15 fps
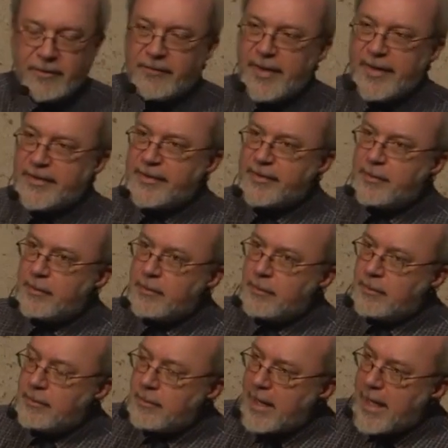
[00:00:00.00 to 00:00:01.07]
of this
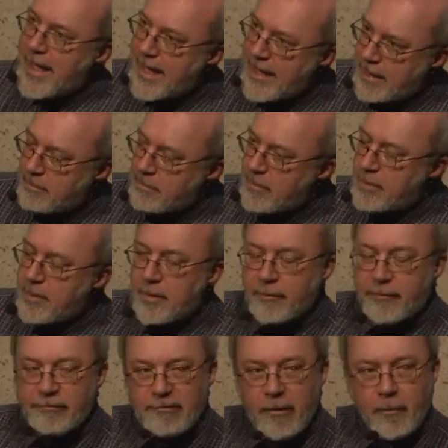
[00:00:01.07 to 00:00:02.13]
aim
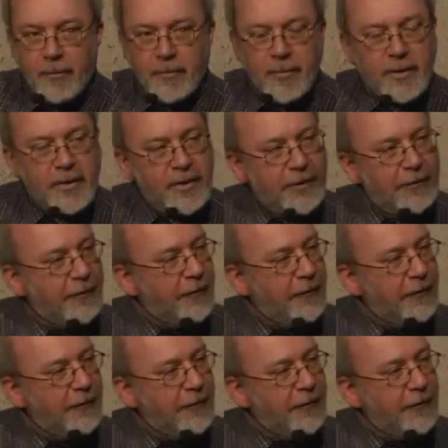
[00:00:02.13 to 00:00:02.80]
from the